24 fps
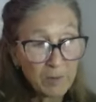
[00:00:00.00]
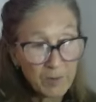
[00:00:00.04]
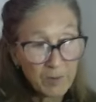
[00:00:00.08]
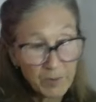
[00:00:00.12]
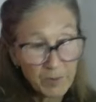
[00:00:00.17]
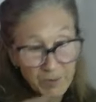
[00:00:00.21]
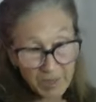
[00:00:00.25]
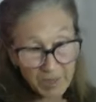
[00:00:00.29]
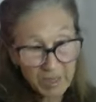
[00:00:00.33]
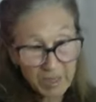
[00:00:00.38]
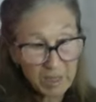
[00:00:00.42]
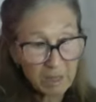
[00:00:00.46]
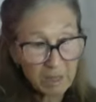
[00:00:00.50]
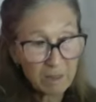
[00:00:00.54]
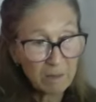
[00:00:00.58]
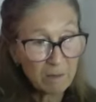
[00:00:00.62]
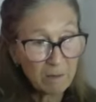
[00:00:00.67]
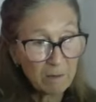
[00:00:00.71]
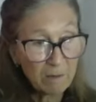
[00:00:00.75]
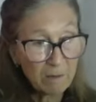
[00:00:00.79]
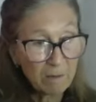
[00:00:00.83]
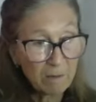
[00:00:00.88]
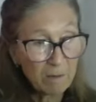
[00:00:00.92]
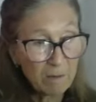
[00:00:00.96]
Z
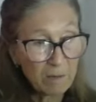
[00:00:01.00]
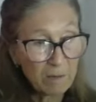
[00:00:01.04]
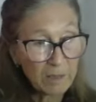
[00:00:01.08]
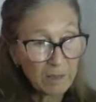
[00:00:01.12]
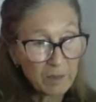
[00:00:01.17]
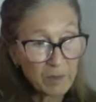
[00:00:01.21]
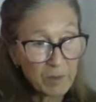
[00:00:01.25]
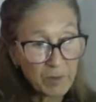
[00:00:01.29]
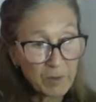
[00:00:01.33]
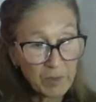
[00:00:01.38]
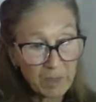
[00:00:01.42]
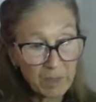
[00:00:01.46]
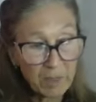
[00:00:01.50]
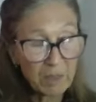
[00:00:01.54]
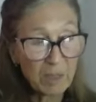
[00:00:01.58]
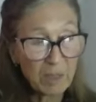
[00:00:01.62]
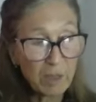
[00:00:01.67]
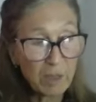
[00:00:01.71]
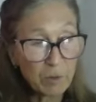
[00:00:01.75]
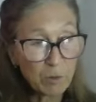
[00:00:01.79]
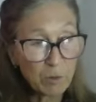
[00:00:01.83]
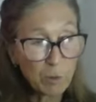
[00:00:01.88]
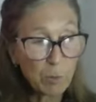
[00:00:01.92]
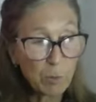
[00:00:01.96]
that's in
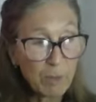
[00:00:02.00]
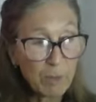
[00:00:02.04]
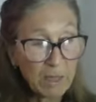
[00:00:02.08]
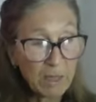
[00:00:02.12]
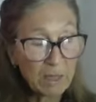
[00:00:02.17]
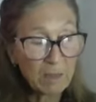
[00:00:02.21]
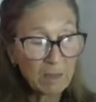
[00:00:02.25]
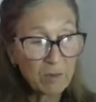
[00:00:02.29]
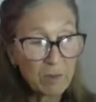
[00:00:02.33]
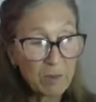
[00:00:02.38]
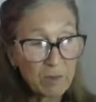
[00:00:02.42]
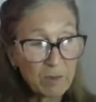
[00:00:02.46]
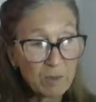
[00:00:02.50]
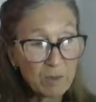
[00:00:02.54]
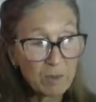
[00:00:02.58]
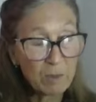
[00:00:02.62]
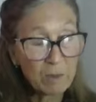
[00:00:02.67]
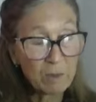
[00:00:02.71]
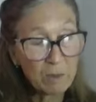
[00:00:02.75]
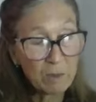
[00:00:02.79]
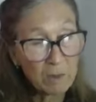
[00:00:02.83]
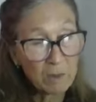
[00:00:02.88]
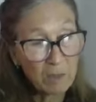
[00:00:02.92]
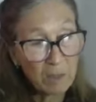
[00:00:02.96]
their 20s
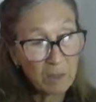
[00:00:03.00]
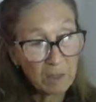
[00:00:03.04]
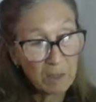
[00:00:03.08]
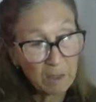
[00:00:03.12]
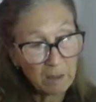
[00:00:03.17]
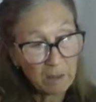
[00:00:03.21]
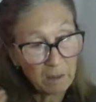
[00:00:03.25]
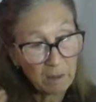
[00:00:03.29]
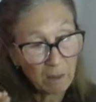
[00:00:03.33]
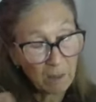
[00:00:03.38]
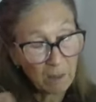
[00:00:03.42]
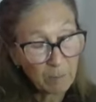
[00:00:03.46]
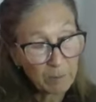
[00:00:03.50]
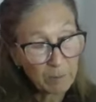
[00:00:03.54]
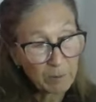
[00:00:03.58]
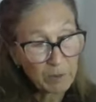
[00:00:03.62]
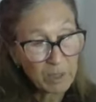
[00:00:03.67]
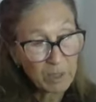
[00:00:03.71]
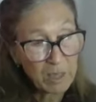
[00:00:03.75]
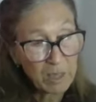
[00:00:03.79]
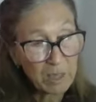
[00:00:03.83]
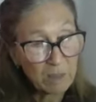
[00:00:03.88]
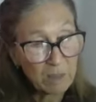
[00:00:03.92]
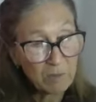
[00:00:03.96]
and upper
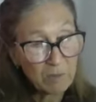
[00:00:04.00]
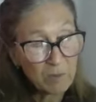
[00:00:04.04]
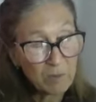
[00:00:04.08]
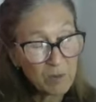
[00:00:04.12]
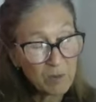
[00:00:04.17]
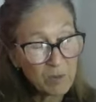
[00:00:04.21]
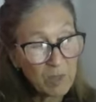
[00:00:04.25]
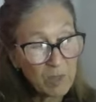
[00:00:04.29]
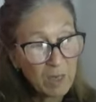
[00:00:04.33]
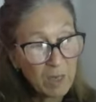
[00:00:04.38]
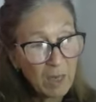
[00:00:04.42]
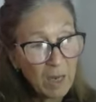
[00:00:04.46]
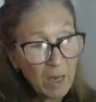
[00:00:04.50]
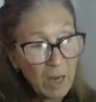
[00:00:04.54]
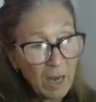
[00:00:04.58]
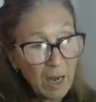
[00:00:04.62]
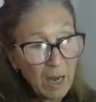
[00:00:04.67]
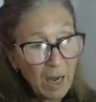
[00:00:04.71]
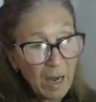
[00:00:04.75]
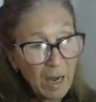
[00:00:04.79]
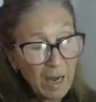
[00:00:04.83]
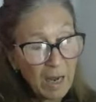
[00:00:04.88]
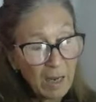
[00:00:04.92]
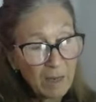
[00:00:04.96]
teens.
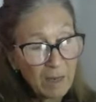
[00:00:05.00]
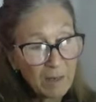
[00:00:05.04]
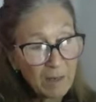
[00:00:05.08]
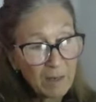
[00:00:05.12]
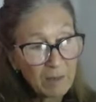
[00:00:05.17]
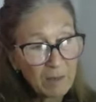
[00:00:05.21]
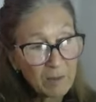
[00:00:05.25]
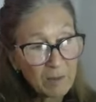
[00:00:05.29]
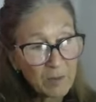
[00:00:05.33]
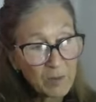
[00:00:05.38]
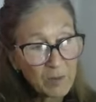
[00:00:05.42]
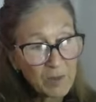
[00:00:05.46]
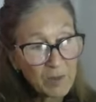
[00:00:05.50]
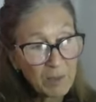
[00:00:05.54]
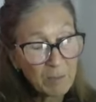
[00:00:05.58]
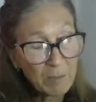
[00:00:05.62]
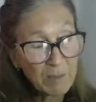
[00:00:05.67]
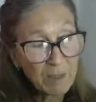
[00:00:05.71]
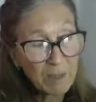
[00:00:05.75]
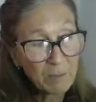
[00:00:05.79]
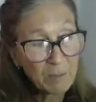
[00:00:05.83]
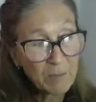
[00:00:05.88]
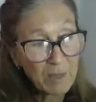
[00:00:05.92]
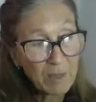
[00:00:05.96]
And
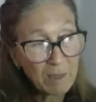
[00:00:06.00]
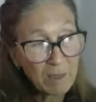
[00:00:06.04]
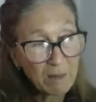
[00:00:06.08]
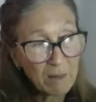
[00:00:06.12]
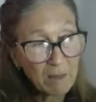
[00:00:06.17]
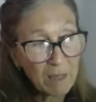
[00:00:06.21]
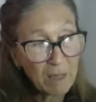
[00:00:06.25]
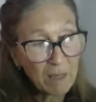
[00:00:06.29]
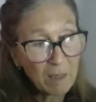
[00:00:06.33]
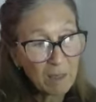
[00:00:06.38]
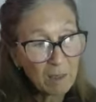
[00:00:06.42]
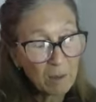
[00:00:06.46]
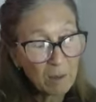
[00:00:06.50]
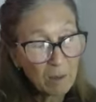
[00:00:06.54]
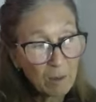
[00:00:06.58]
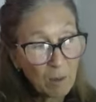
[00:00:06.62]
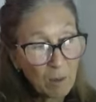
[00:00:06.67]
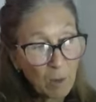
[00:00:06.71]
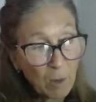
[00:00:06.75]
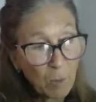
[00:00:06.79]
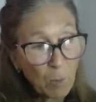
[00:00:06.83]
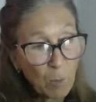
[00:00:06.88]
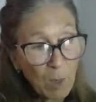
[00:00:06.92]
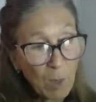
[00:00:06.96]
sometimes I think,
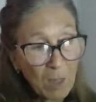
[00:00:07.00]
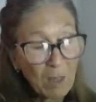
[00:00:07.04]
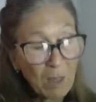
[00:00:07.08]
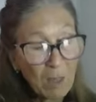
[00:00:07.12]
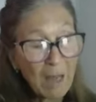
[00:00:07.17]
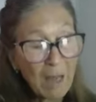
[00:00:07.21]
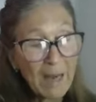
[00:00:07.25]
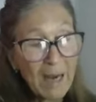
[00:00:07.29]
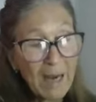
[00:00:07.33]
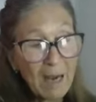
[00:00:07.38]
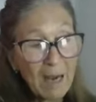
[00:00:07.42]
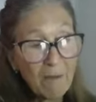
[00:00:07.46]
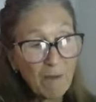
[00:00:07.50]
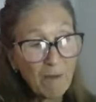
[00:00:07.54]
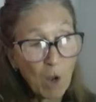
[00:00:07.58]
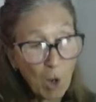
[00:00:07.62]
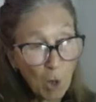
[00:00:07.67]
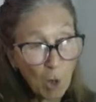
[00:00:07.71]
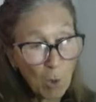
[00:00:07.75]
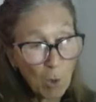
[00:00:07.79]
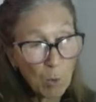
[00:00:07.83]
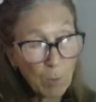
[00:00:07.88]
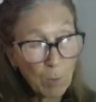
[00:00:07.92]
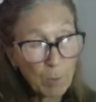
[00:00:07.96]
well, I have
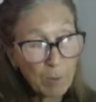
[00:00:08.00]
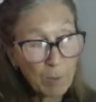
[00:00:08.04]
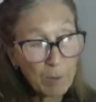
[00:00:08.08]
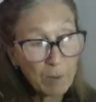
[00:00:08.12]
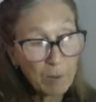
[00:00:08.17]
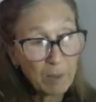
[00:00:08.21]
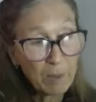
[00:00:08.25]
hope